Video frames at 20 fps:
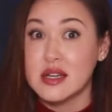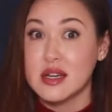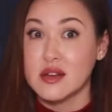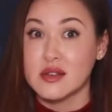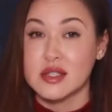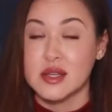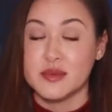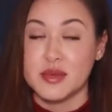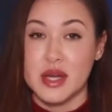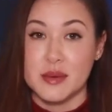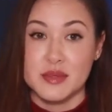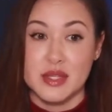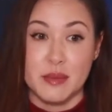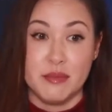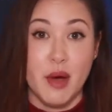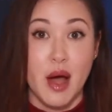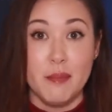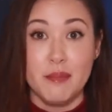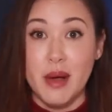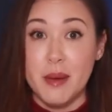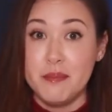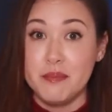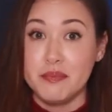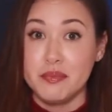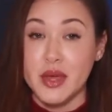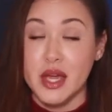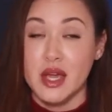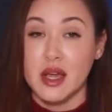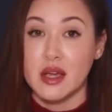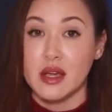You know, sometimes they pop up,
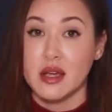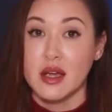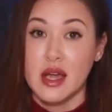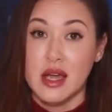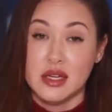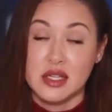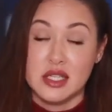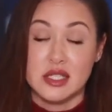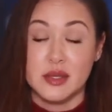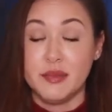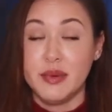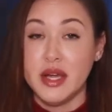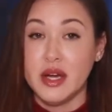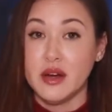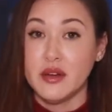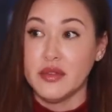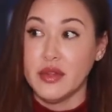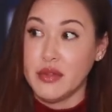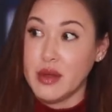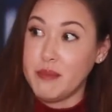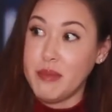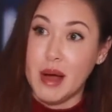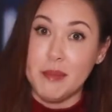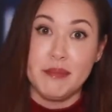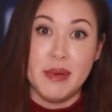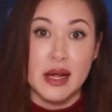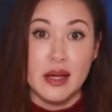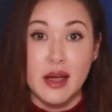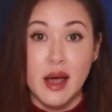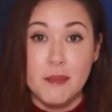they disappear, then they
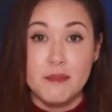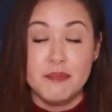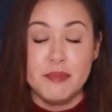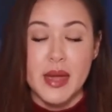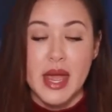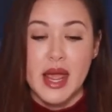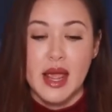pop back up.